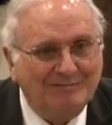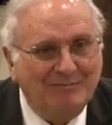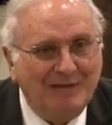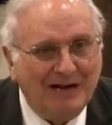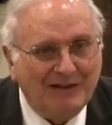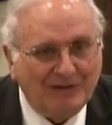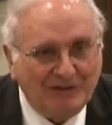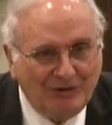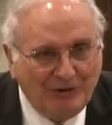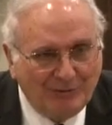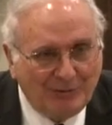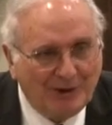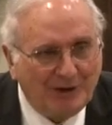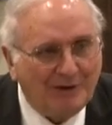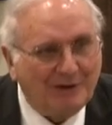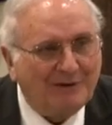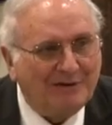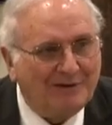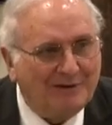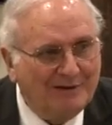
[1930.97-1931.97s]
by the new
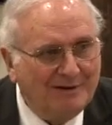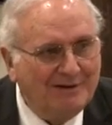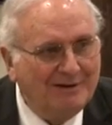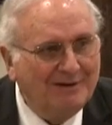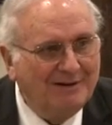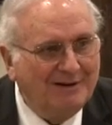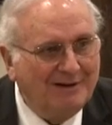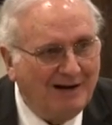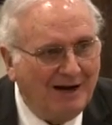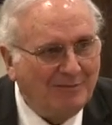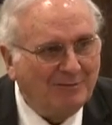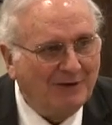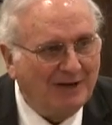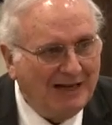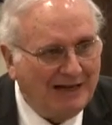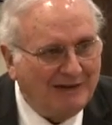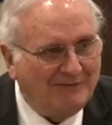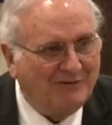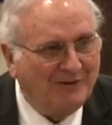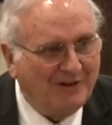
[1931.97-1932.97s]
birth. I'm
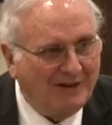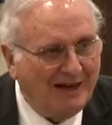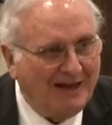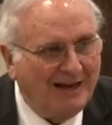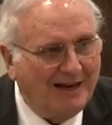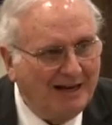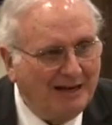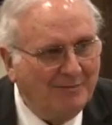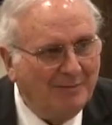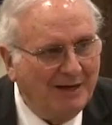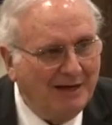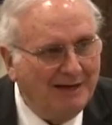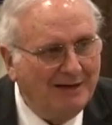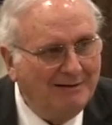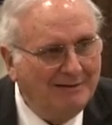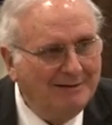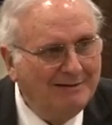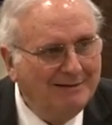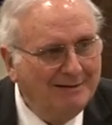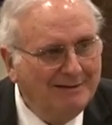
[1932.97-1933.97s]
glad for that.
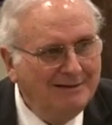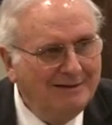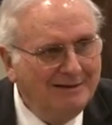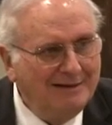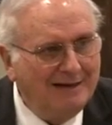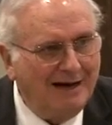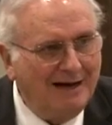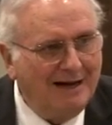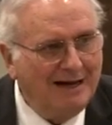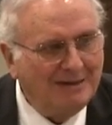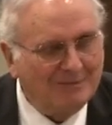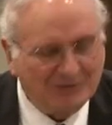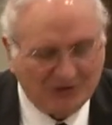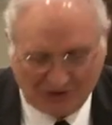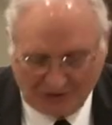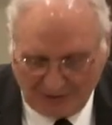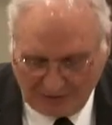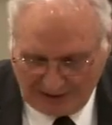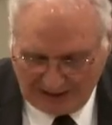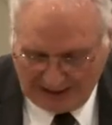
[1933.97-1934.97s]
Amen. I am
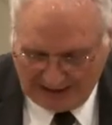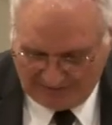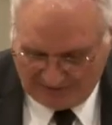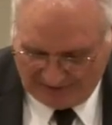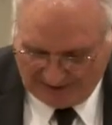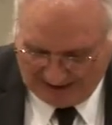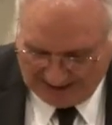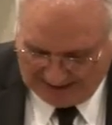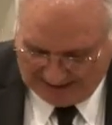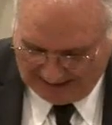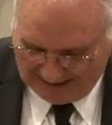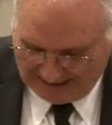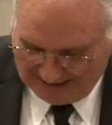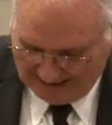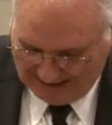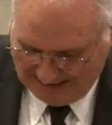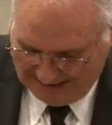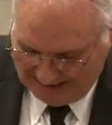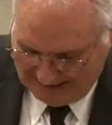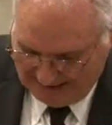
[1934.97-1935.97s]
so glad for that
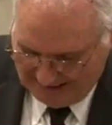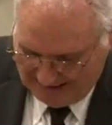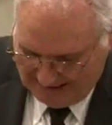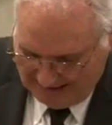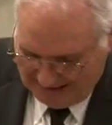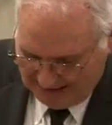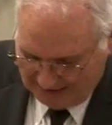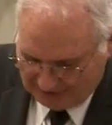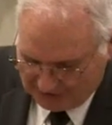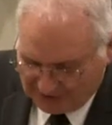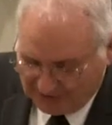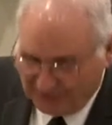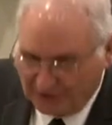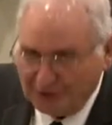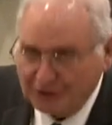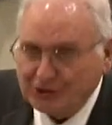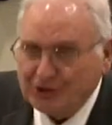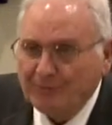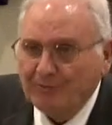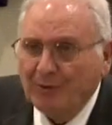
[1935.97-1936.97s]
tonight. He was
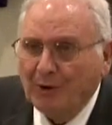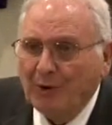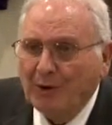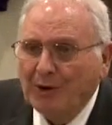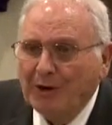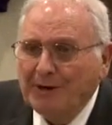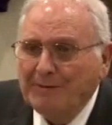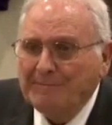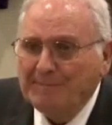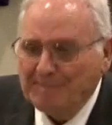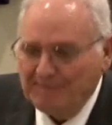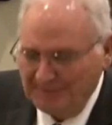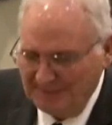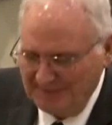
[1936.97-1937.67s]
virgin born.